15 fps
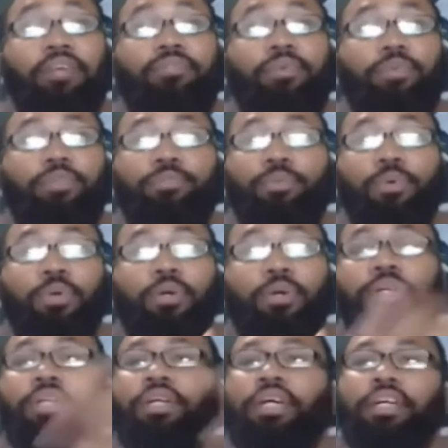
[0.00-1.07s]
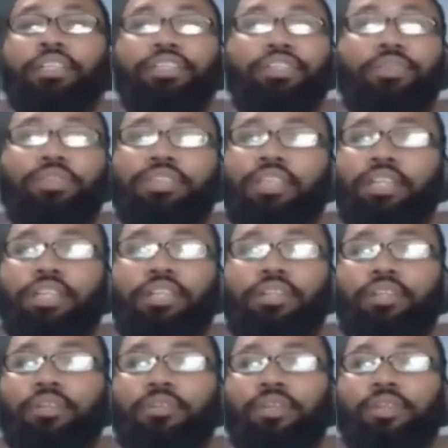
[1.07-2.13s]
black folks more. And so it's like,
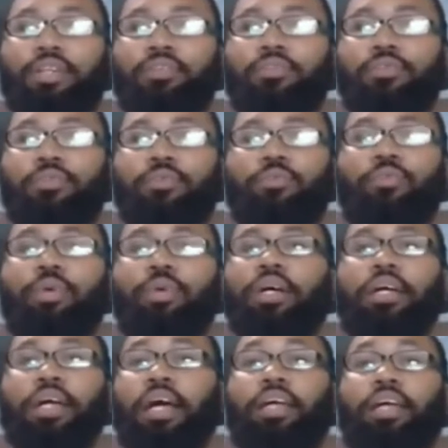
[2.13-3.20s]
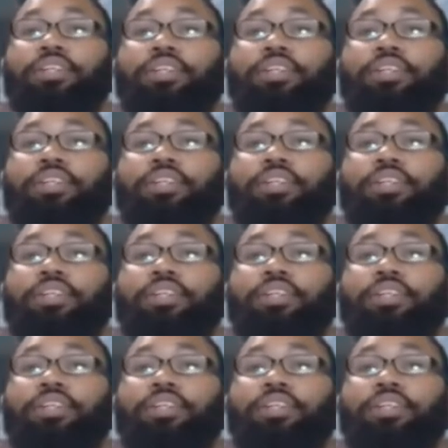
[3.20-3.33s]
you know, what uh,